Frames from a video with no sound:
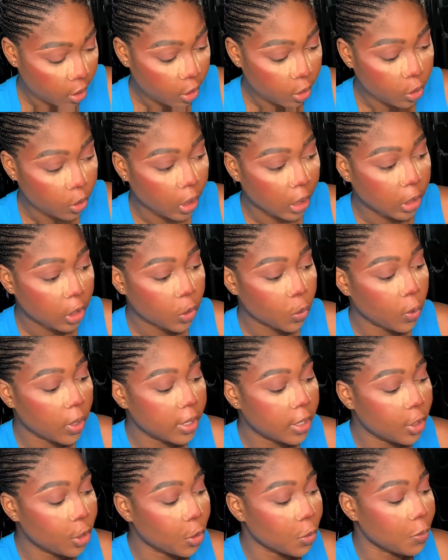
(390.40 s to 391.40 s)
So I just
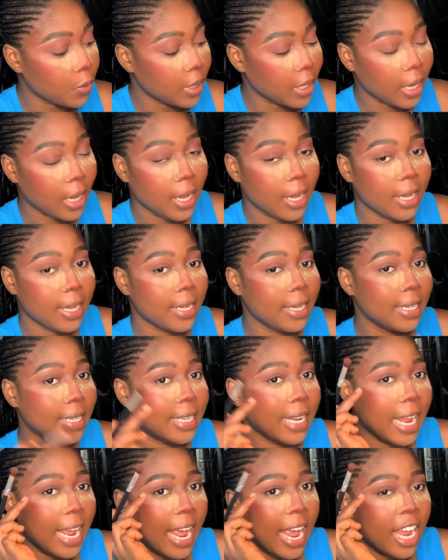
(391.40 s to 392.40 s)
want it to be,
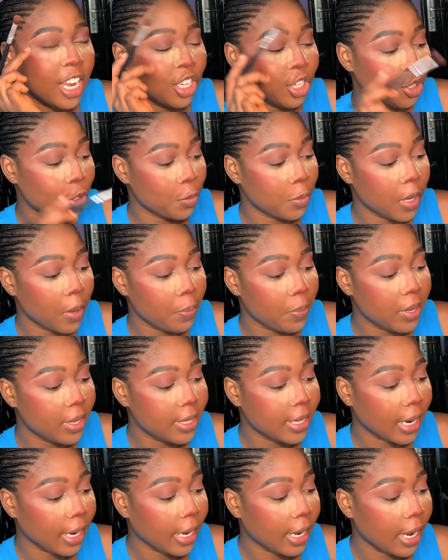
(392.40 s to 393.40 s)
the edge to be a bit
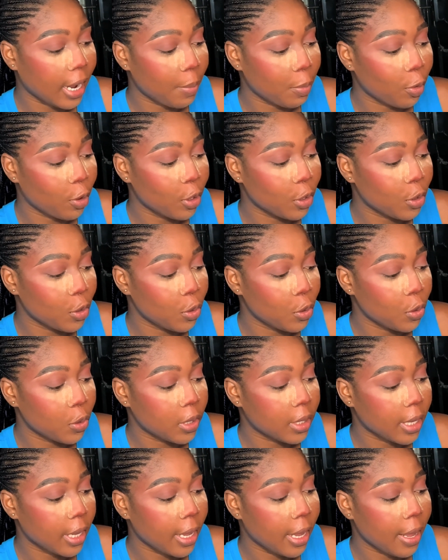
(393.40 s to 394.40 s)
darker. I'm going to
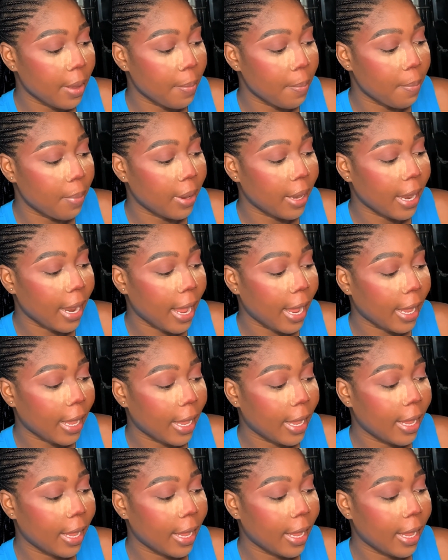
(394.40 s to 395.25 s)
use a black